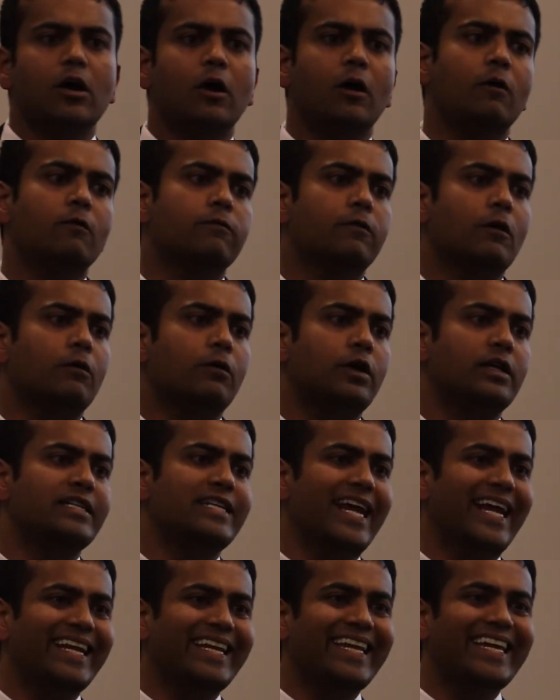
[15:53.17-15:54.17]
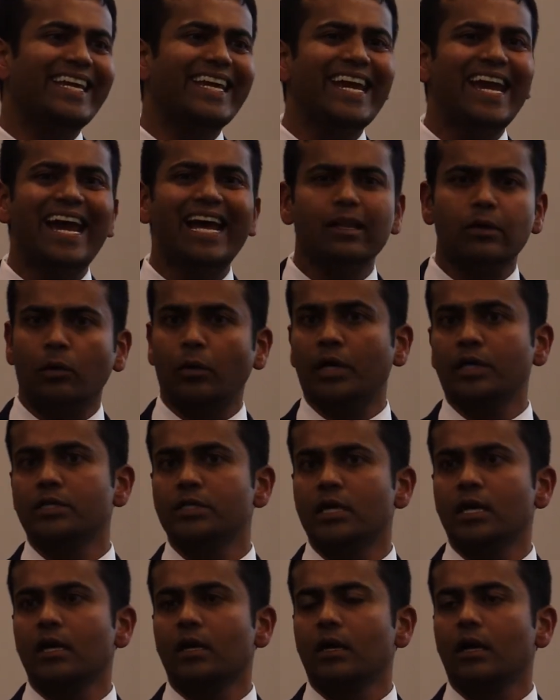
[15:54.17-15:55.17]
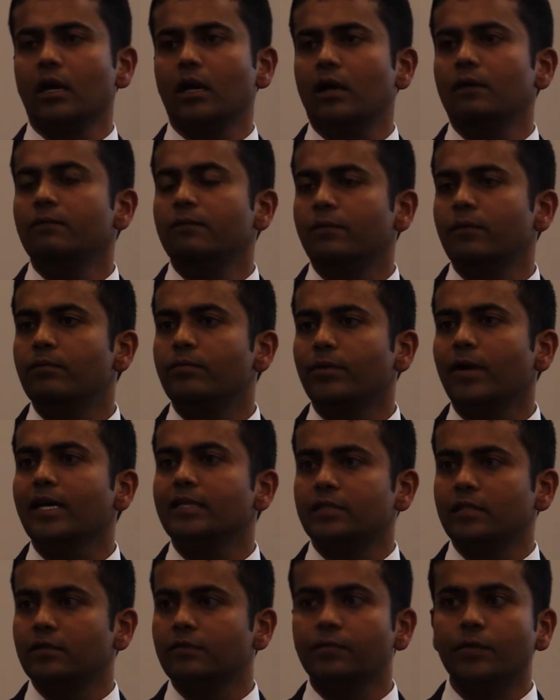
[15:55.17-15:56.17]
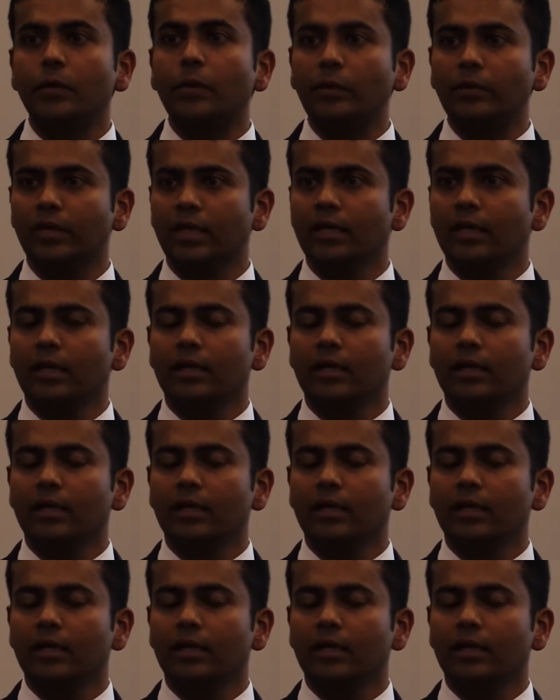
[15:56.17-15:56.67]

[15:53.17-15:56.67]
of our daily calories come from processed food.